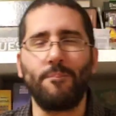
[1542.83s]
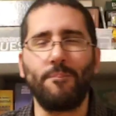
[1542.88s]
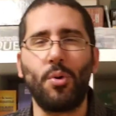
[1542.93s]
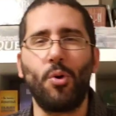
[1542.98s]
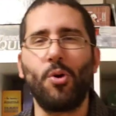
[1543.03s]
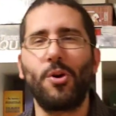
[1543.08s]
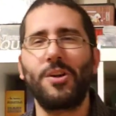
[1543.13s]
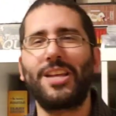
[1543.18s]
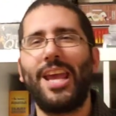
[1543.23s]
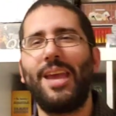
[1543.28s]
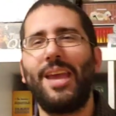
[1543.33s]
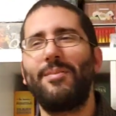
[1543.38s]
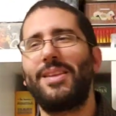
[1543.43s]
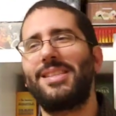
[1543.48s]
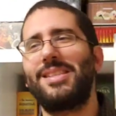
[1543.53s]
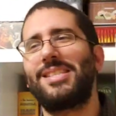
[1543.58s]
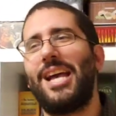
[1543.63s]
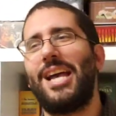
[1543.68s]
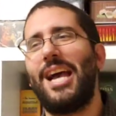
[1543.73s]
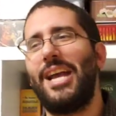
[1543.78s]
board game
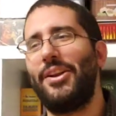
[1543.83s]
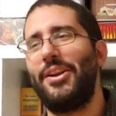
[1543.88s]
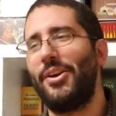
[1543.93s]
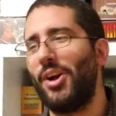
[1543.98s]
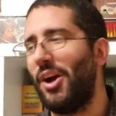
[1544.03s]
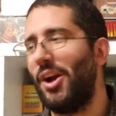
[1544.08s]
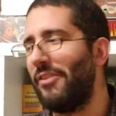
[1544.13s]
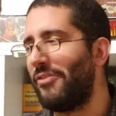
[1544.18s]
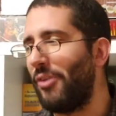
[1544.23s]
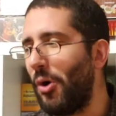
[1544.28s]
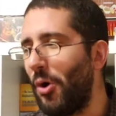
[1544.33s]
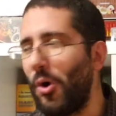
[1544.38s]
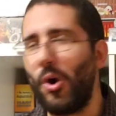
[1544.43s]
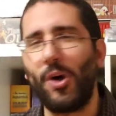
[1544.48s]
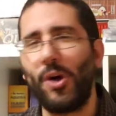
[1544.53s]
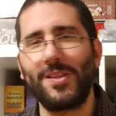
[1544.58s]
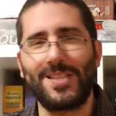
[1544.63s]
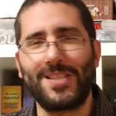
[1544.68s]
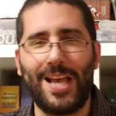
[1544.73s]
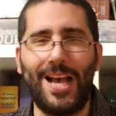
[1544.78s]
designer of
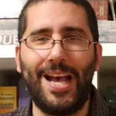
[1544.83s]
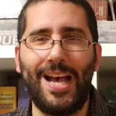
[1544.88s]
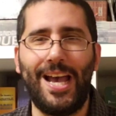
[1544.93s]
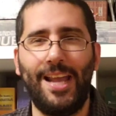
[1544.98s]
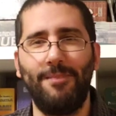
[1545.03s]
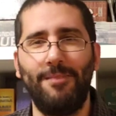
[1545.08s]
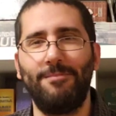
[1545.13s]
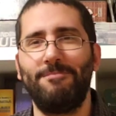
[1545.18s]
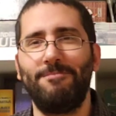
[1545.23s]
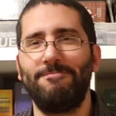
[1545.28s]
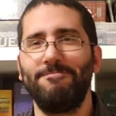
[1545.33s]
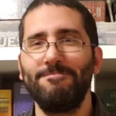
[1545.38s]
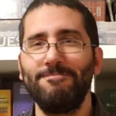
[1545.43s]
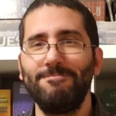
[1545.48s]
all time.